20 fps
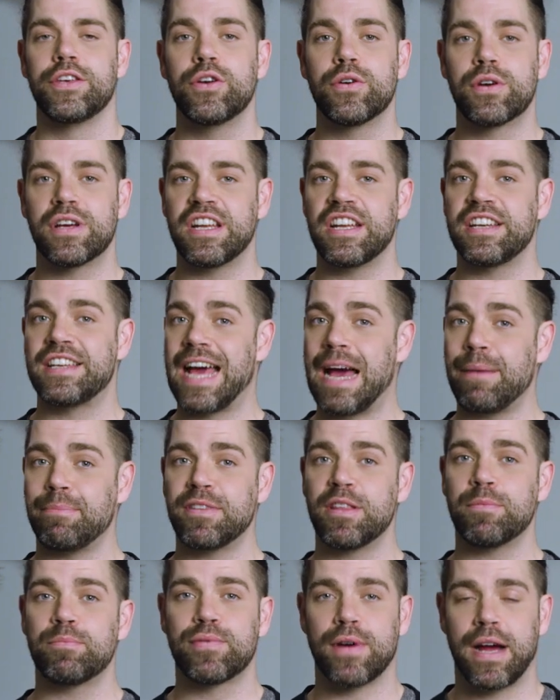You can
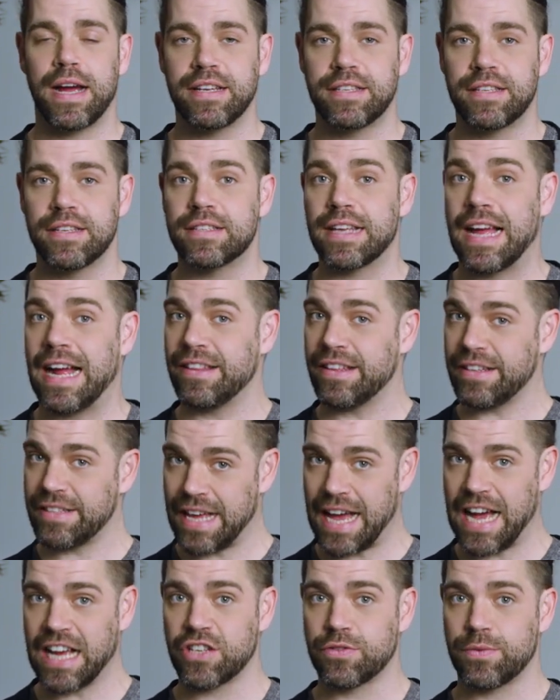adapt the prices and the
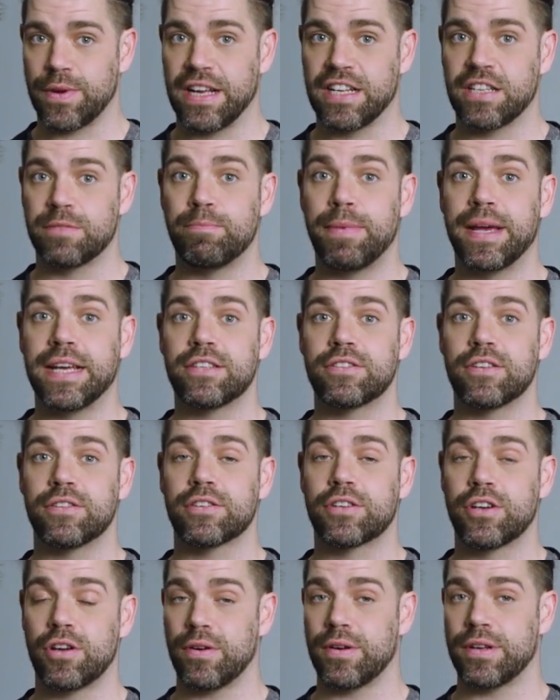tax rates based on
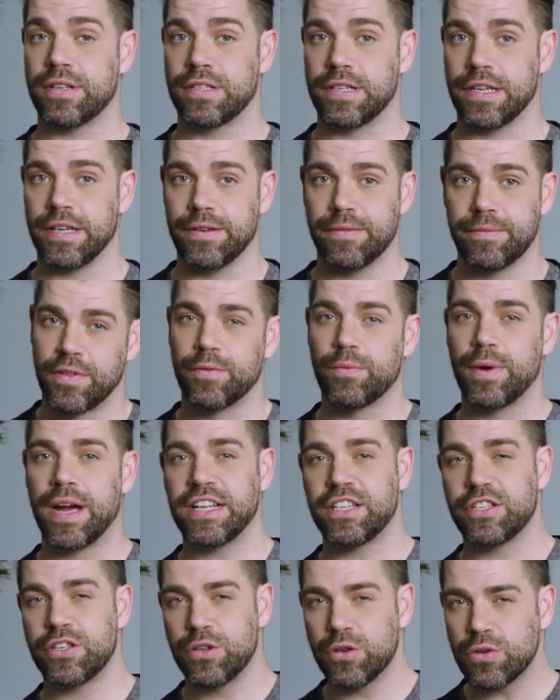the currency. The
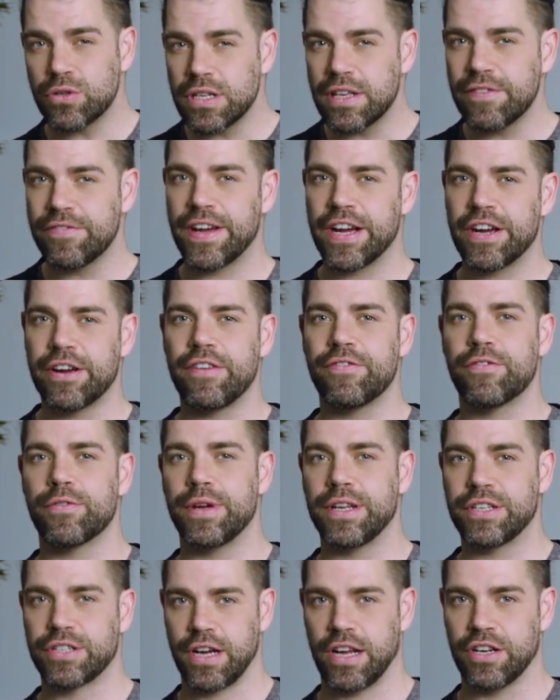rates usually vary for
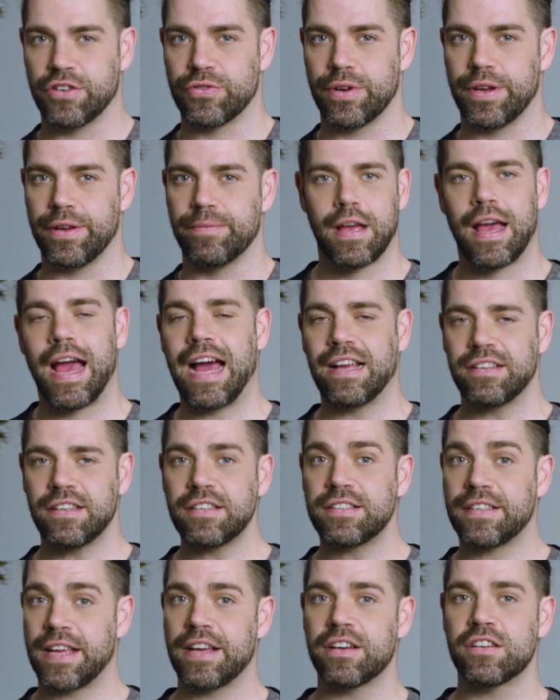each country. As a
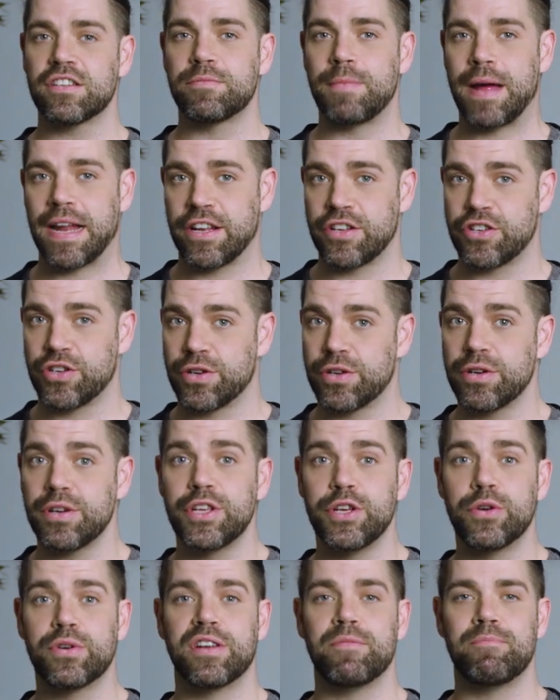sales manager,
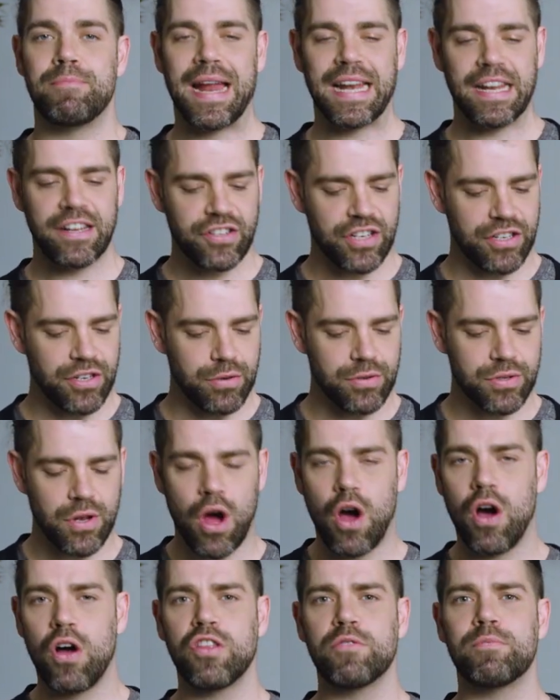you can manage and use
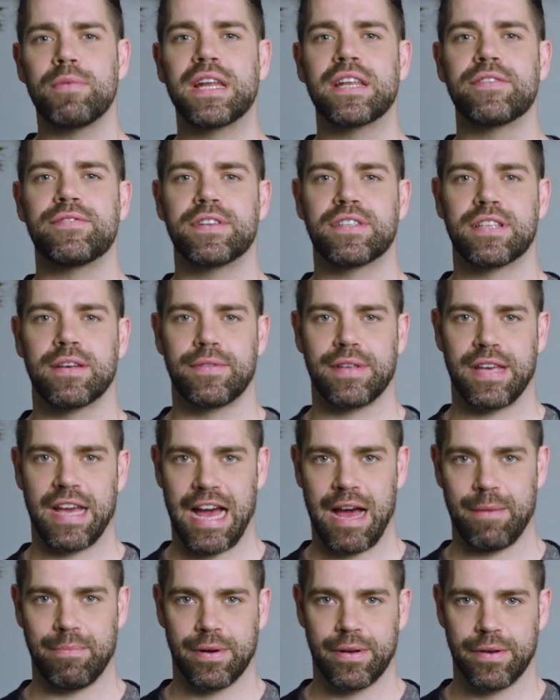all the benefits of the
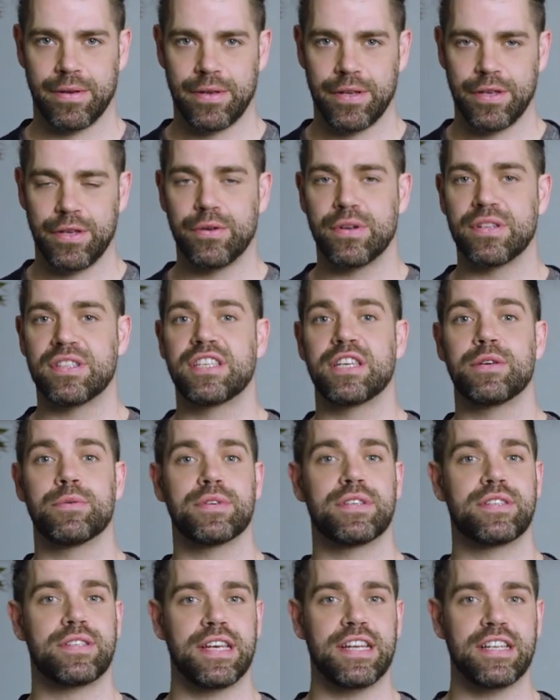app. You can see
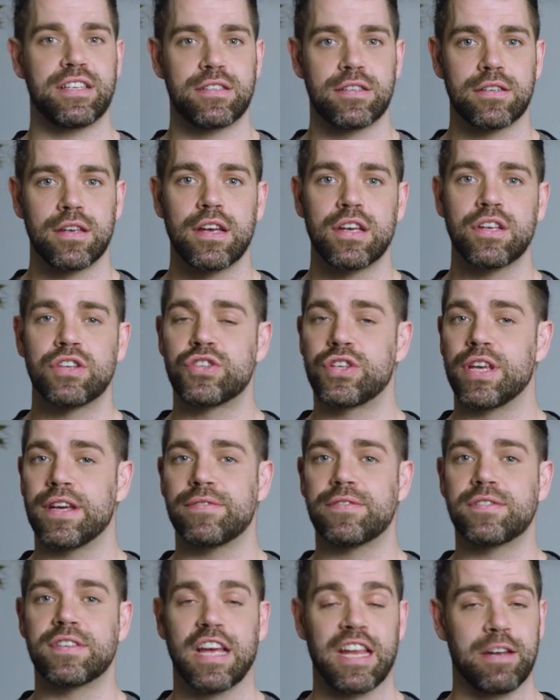receipts,
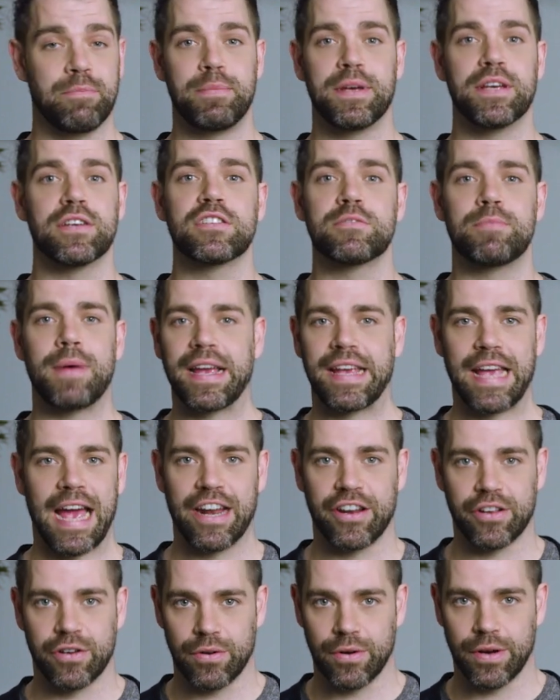shifts, and bills by
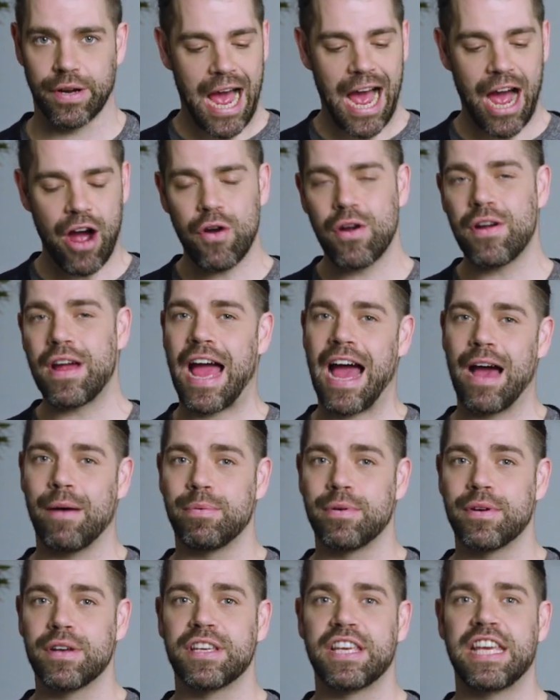category. Our
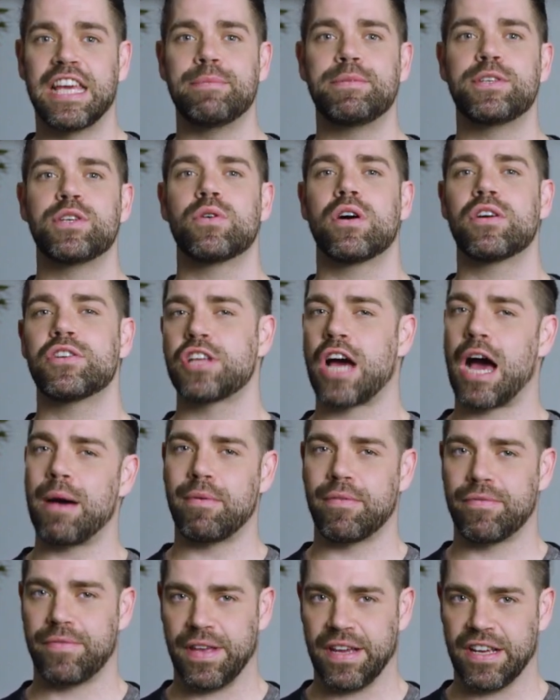app keeps you on top
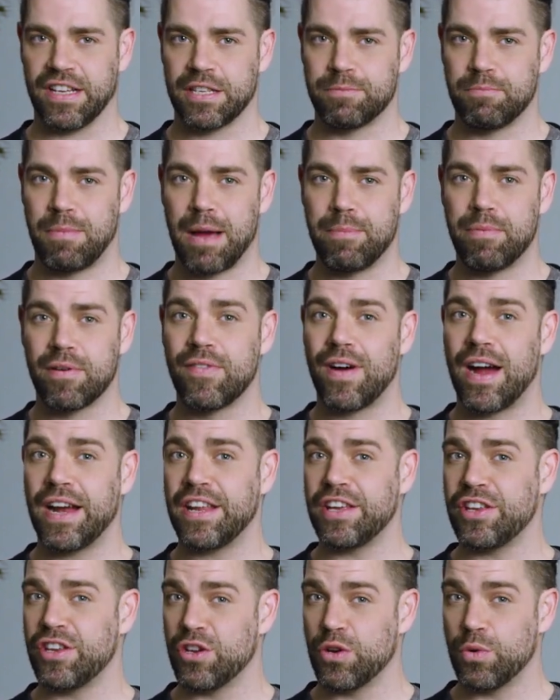of things by
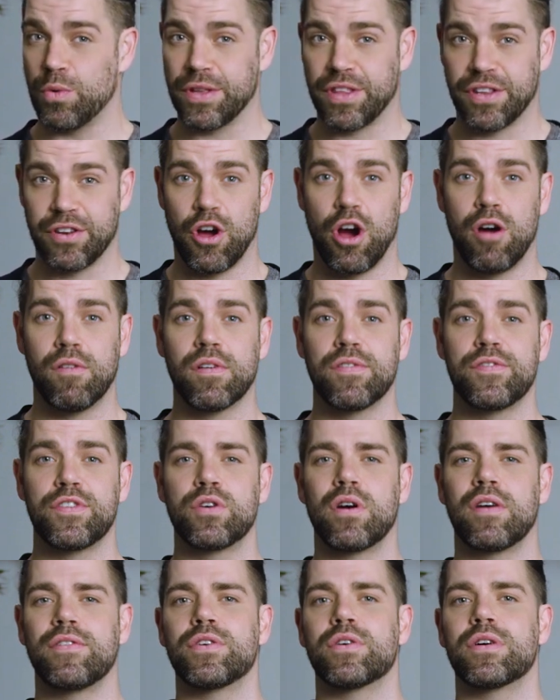providing you with an
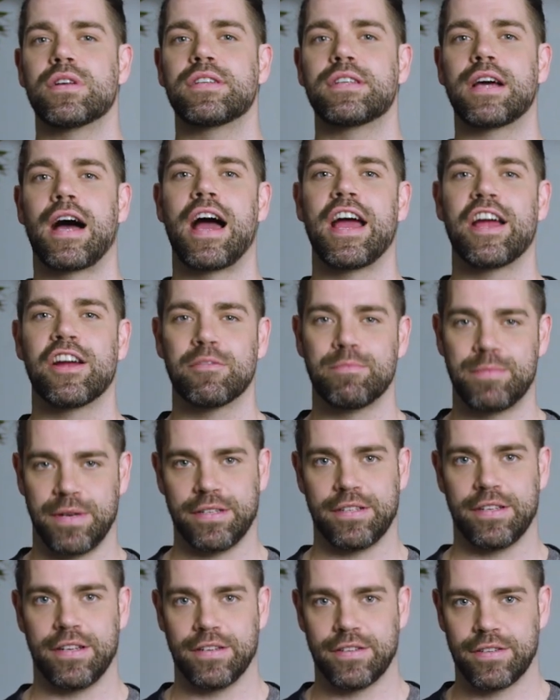overview of your entire
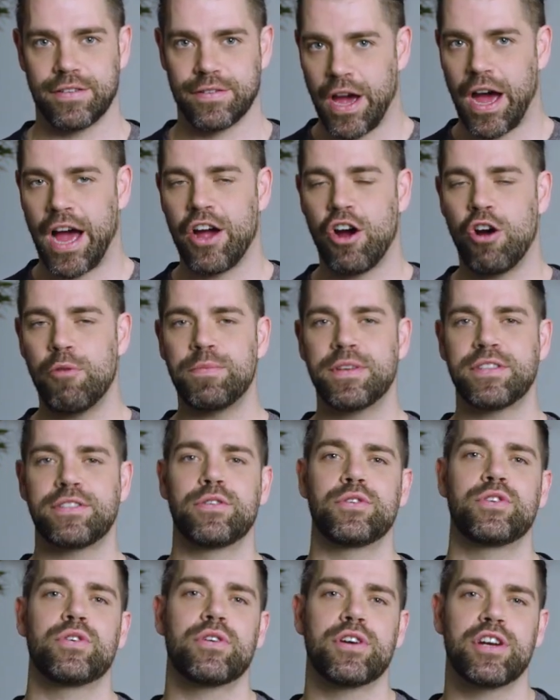business. I hope this
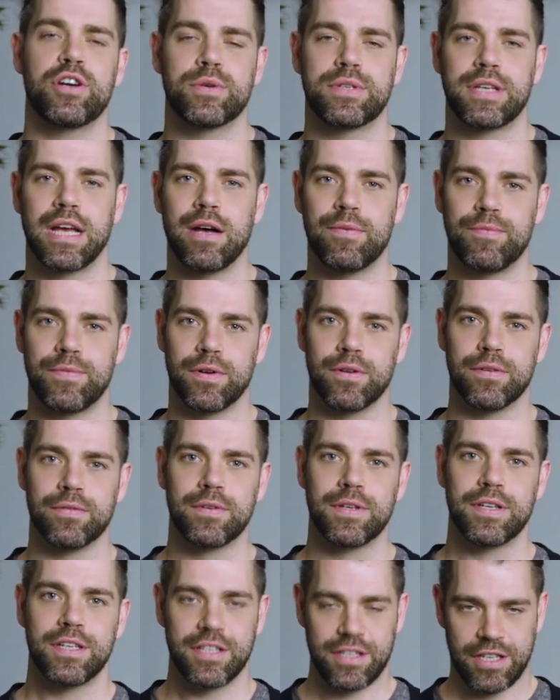tutorial was helpful.
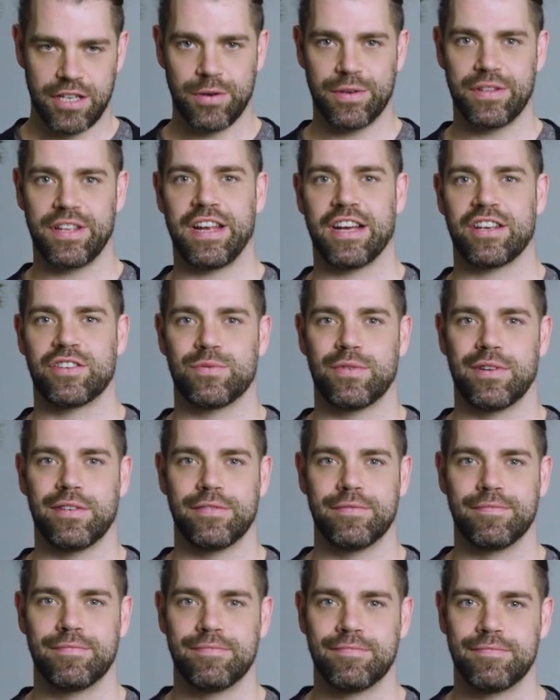See you in the next
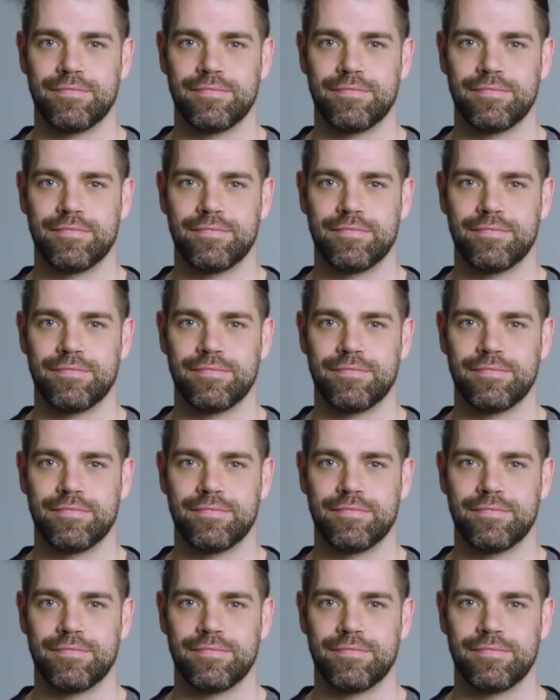one.